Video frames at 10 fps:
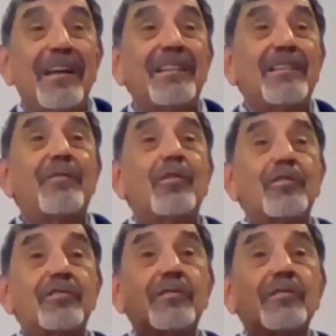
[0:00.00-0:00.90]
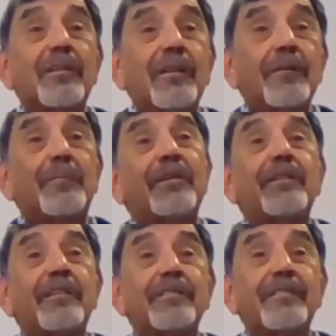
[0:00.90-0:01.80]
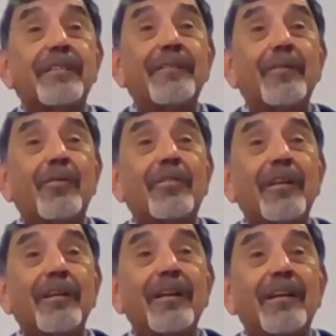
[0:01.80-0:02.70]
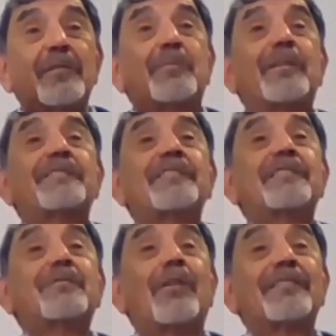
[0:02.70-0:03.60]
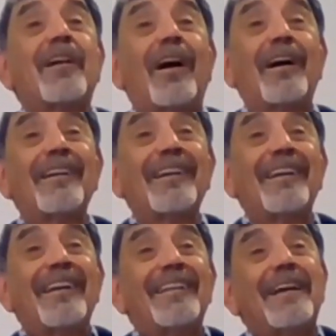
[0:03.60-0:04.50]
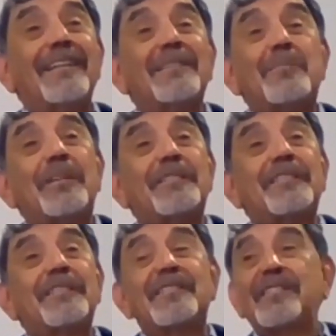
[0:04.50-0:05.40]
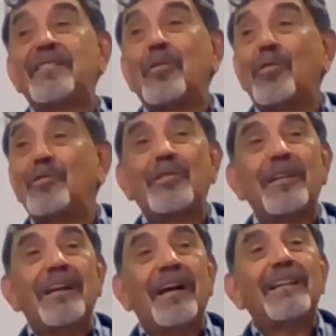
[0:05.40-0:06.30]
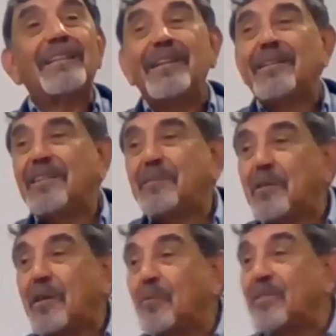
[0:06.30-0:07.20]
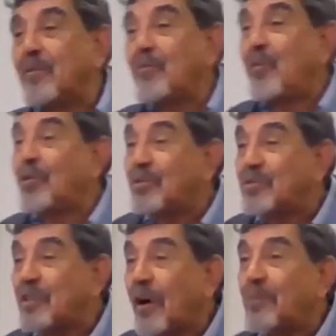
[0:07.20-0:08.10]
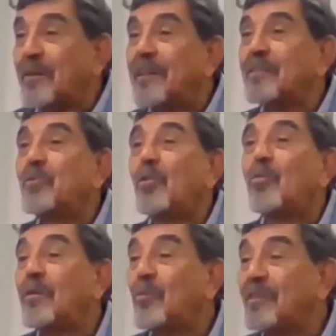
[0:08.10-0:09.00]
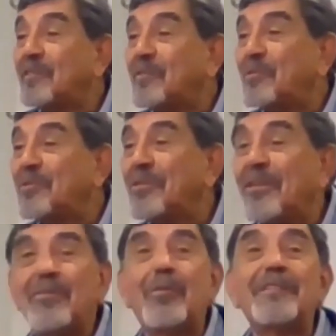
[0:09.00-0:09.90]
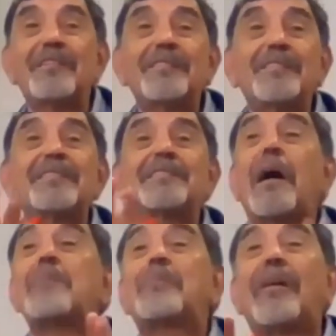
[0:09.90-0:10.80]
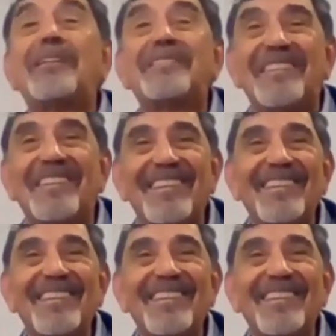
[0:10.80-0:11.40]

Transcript: In the first periods, okay, the prestige was high, then the prestige is lost, and it becomes a work job that no one wants to do. For instance, typewriting.